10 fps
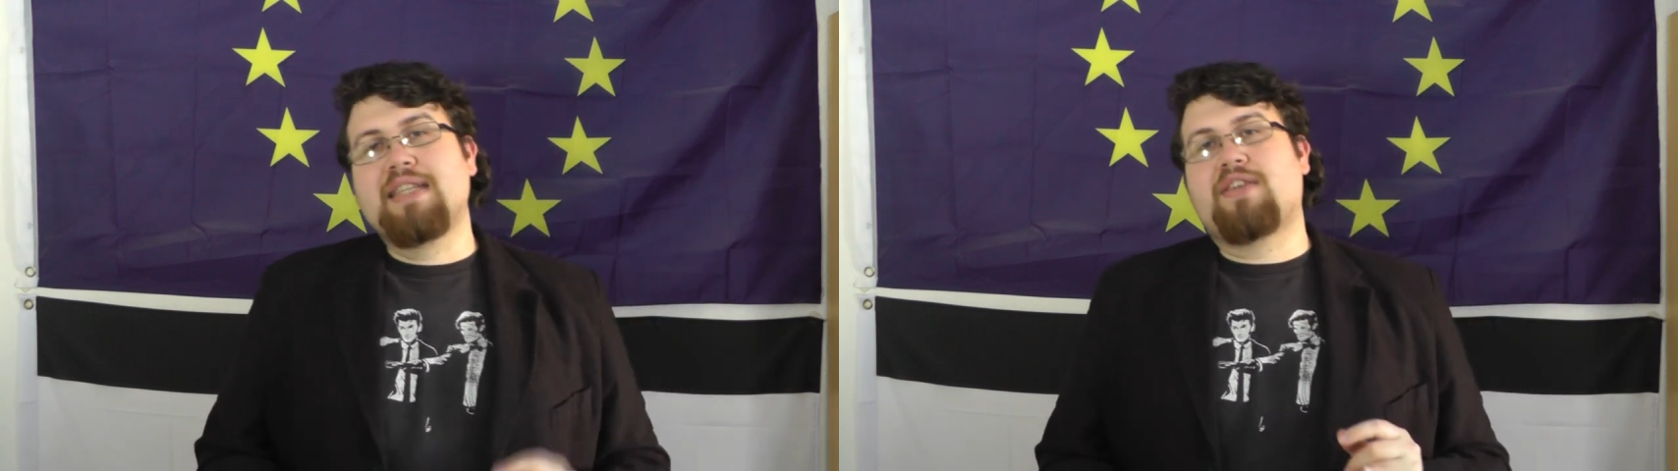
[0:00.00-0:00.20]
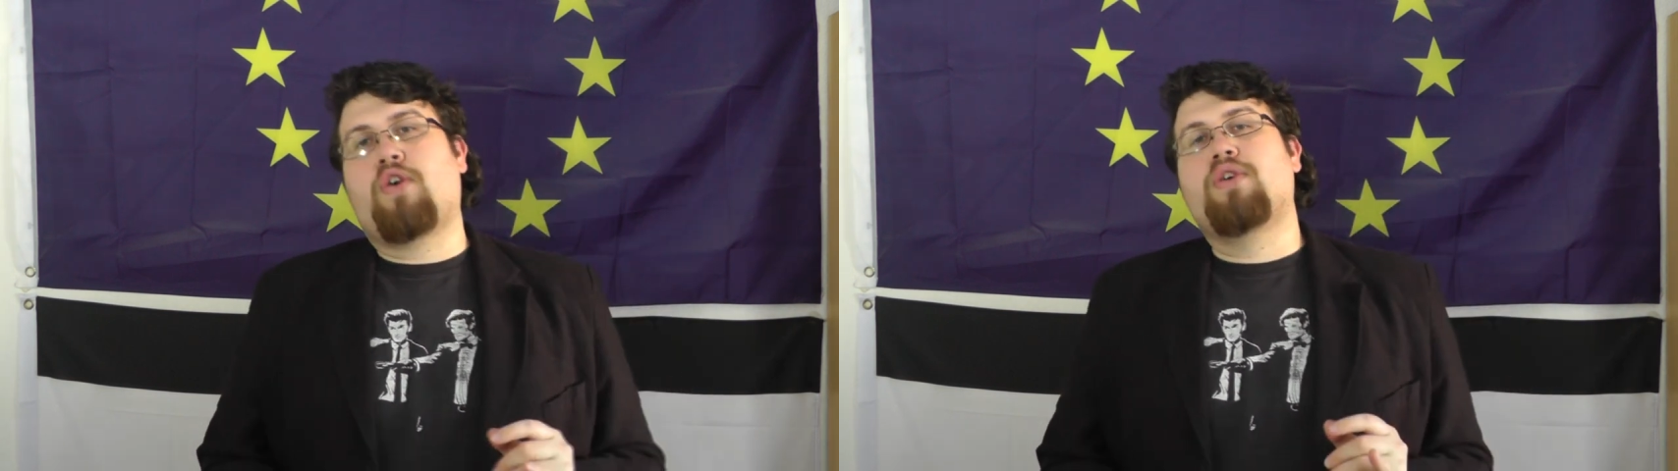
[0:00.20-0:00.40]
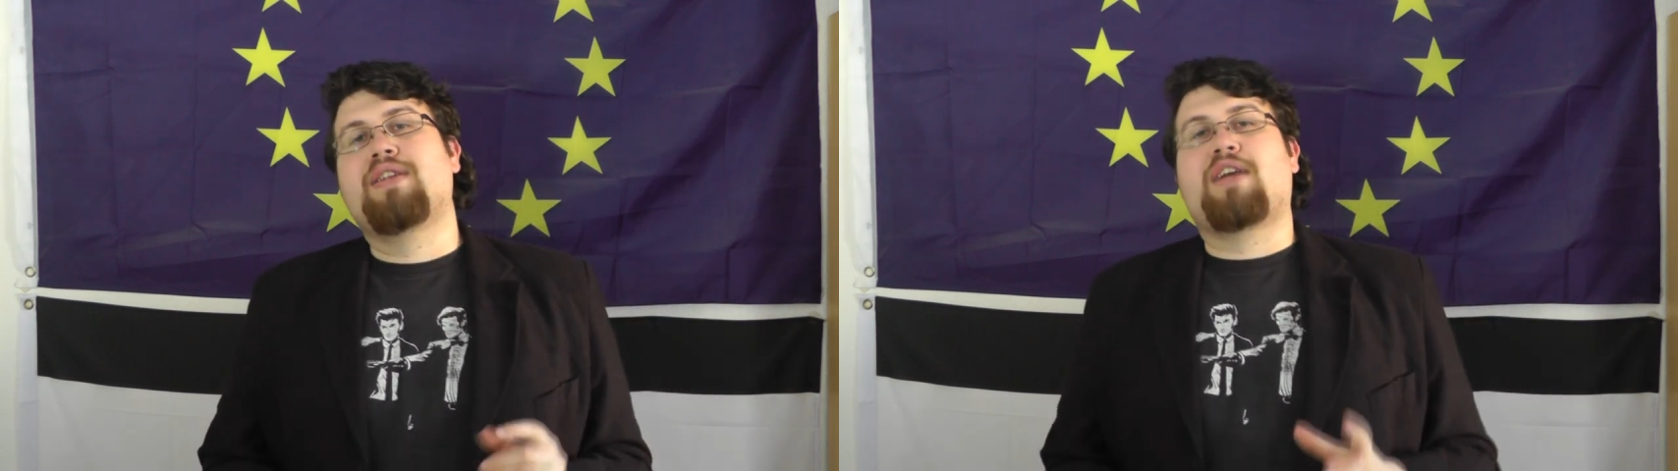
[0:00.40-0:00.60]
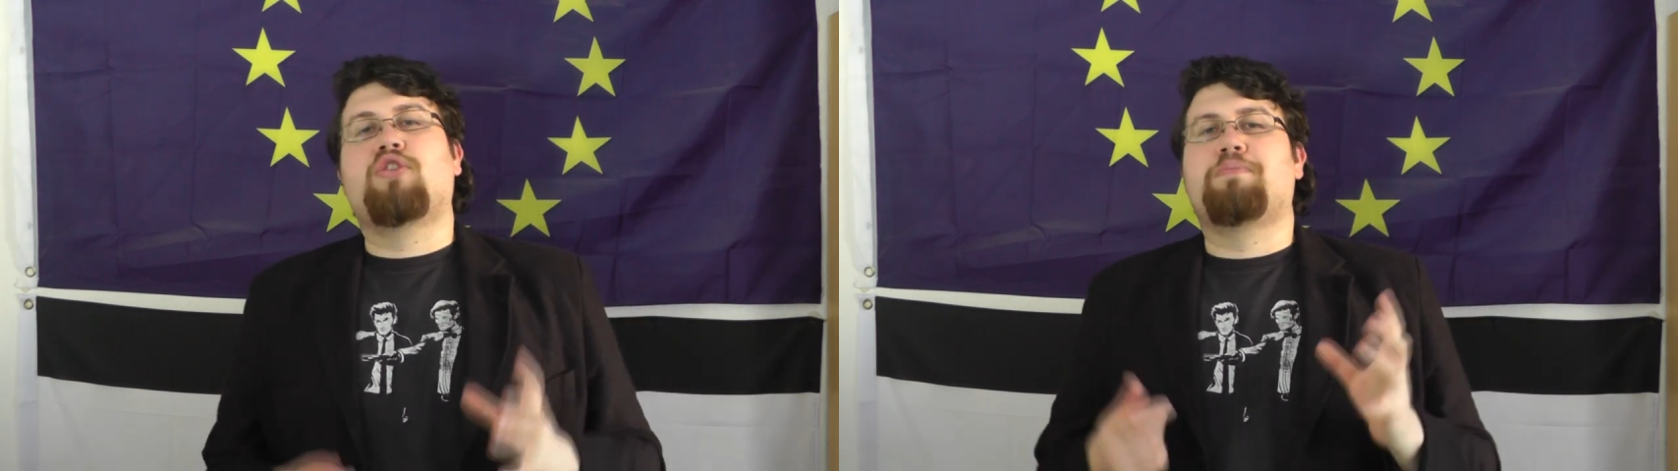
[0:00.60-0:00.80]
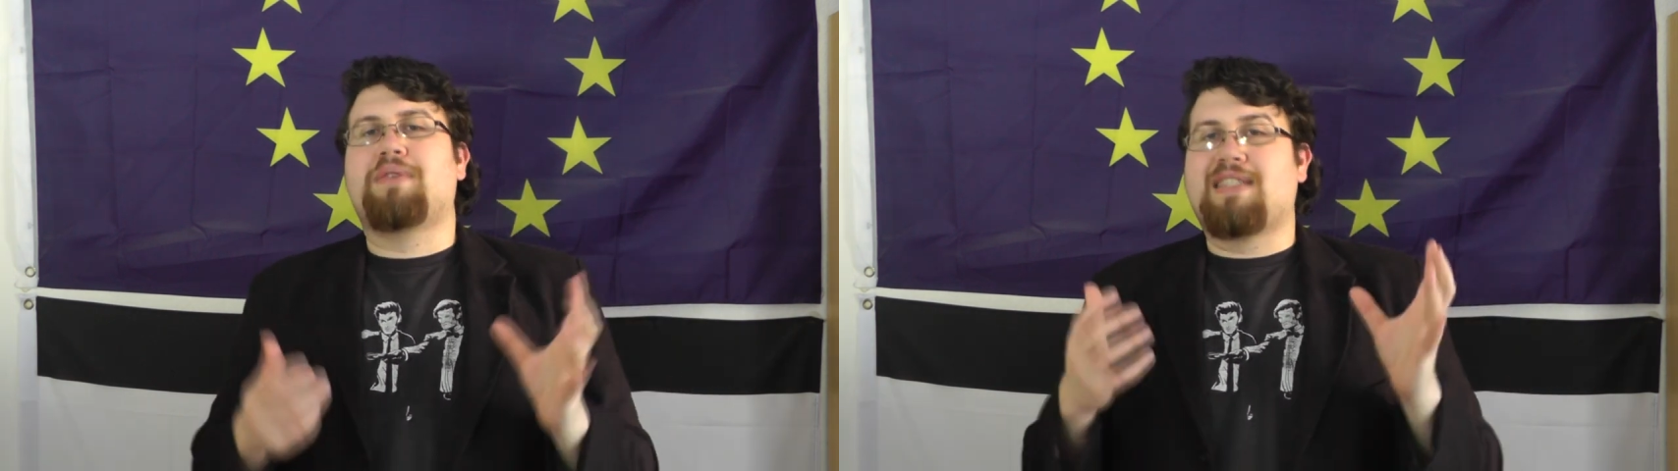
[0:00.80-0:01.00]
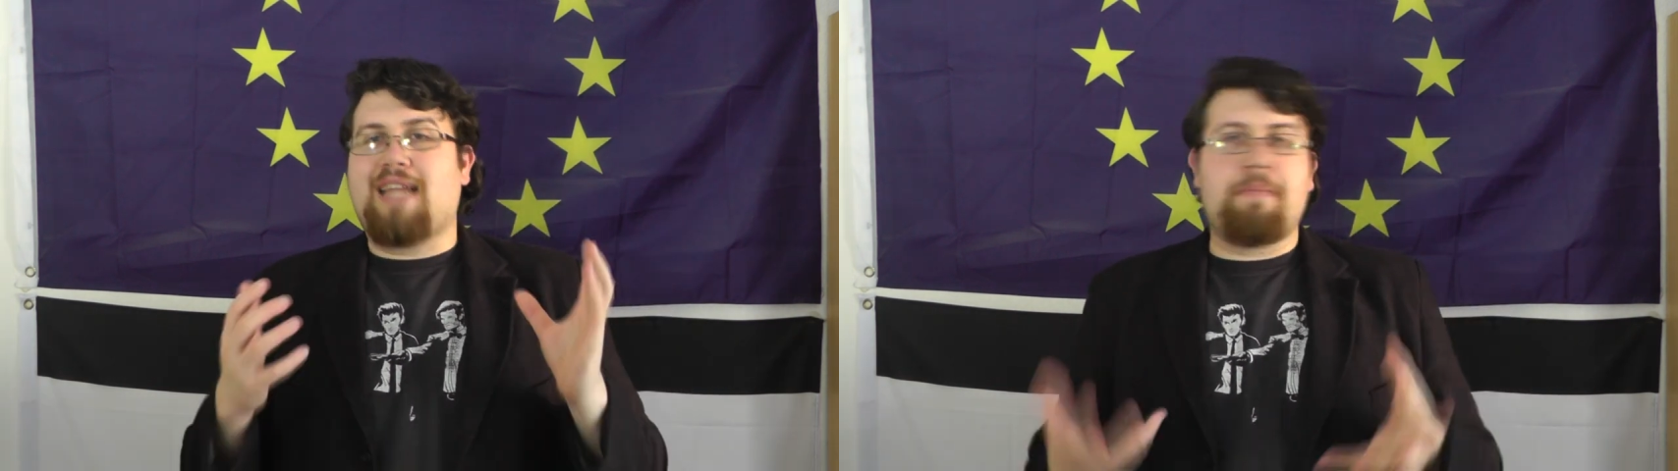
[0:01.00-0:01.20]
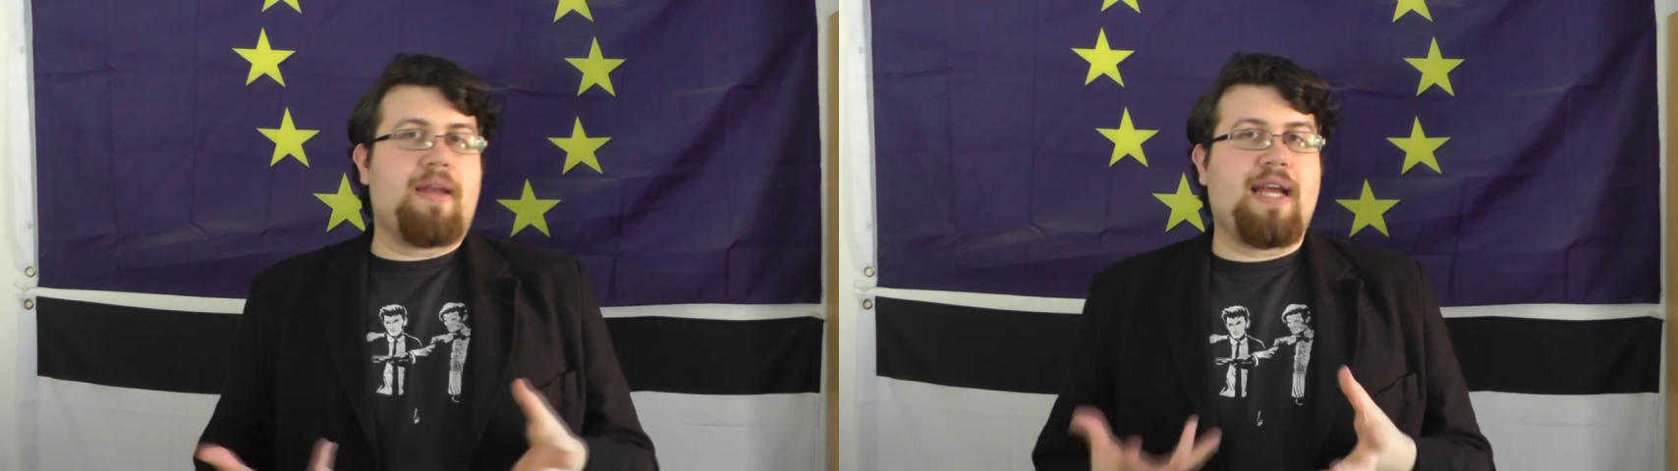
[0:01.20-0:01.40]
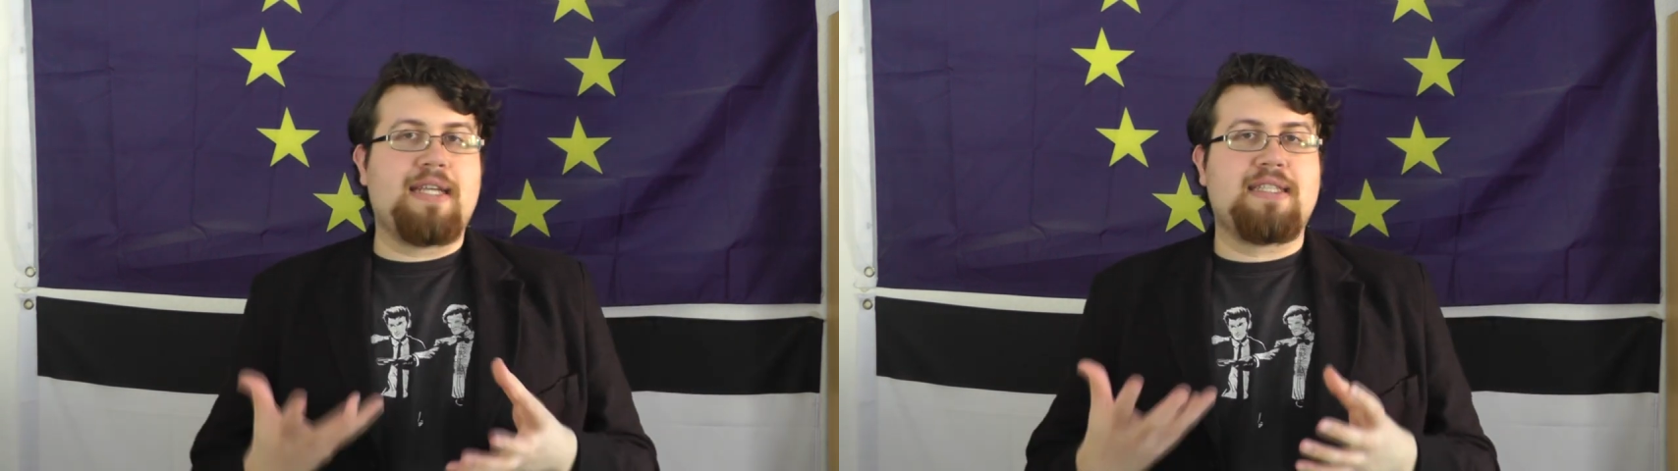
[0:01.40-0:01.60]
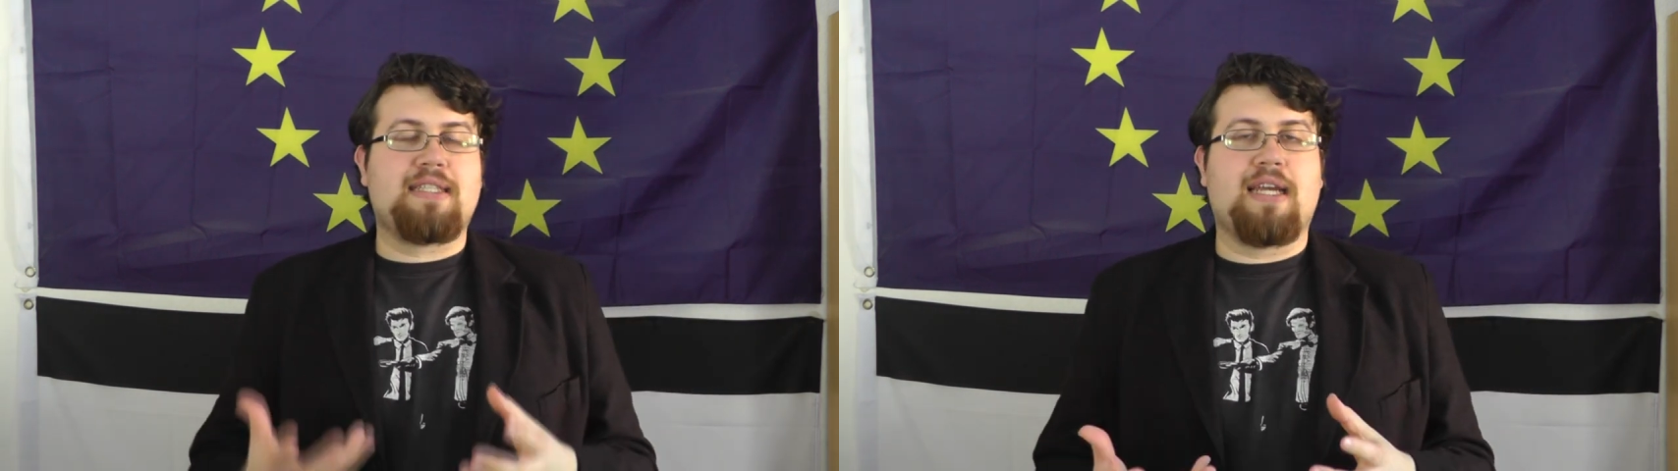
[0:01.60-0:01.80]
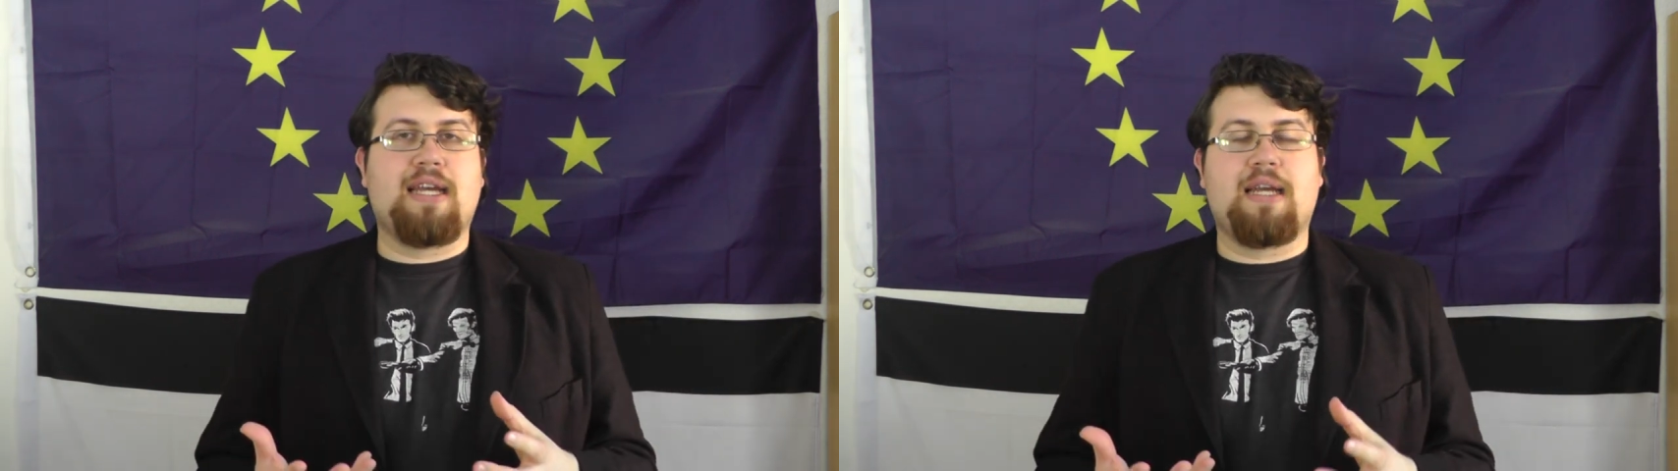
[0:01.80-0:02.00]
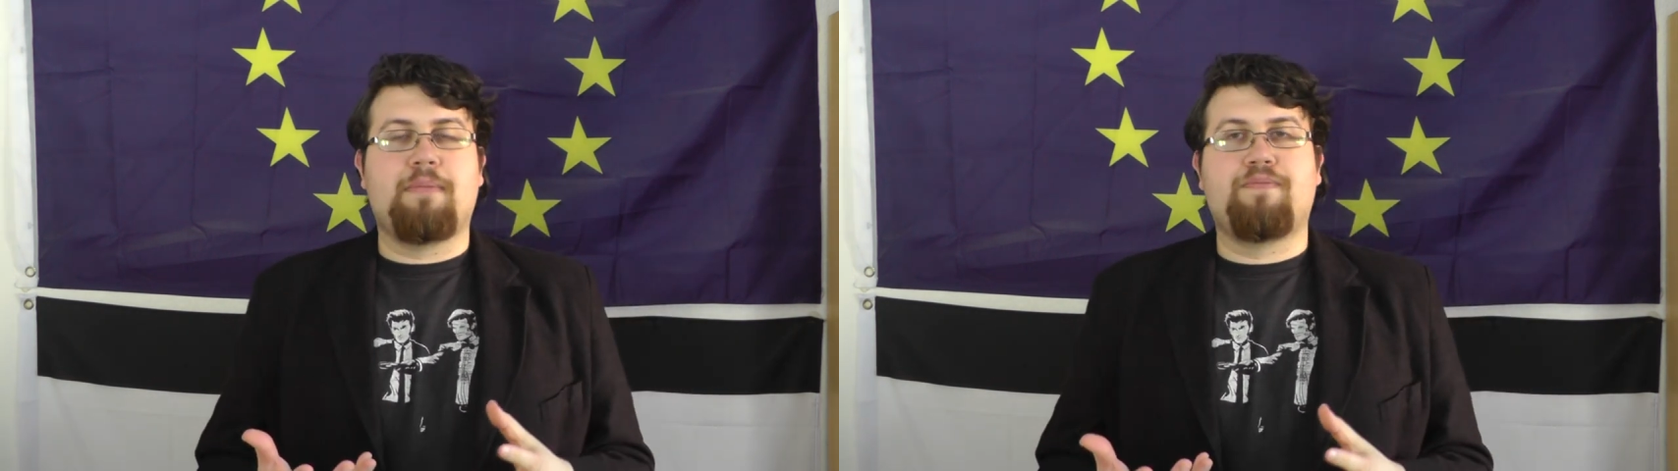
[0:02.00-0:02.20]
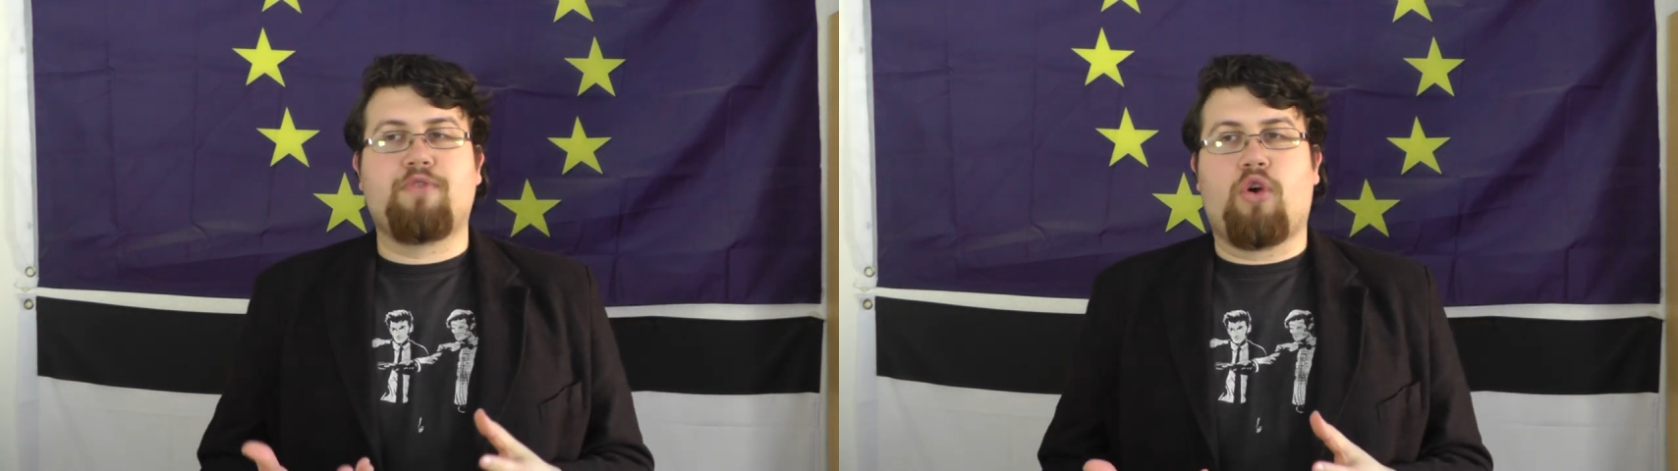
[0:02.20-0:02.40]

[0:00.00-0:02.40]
so it could be stabilized um,